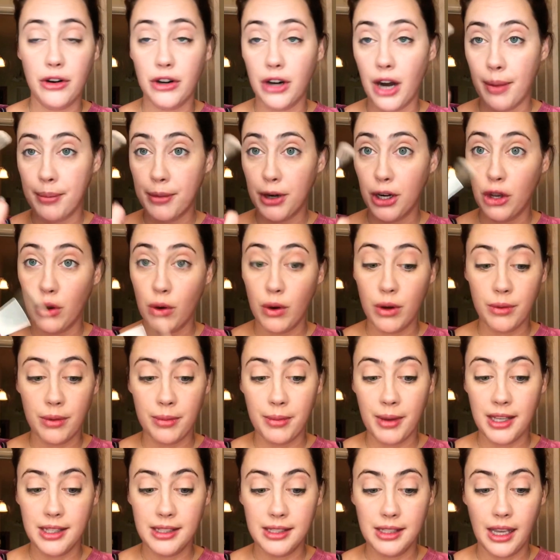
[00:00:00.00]
I'm going to go in with
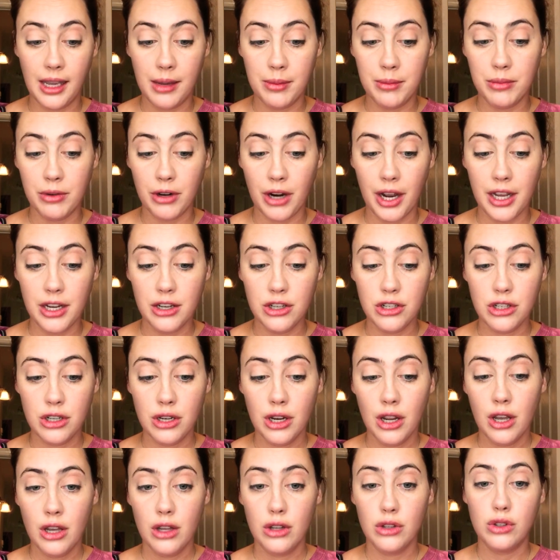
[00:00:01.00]
my same brush,
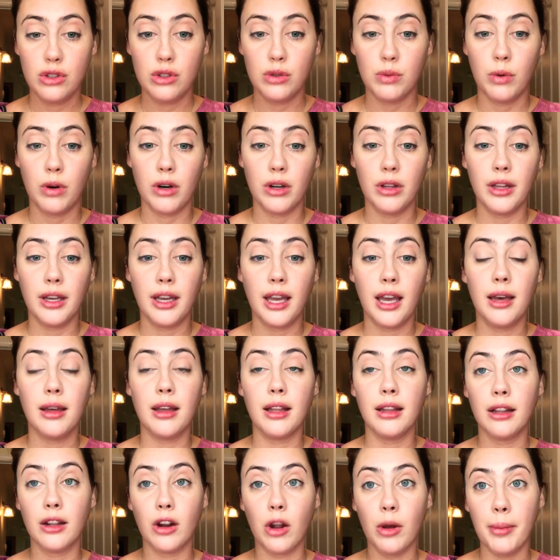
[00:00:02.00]
swirl a
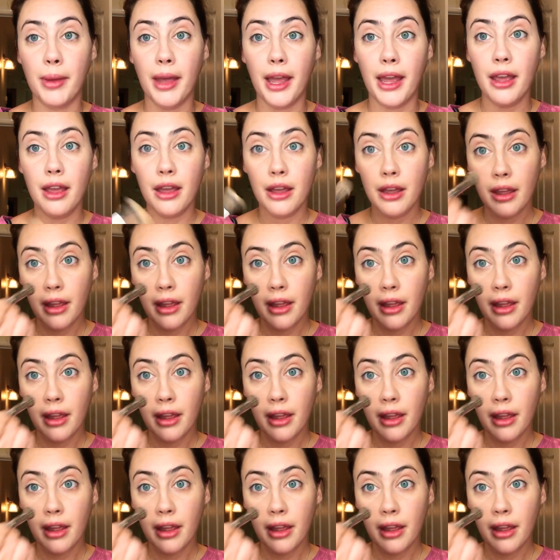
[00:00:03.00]
little bit,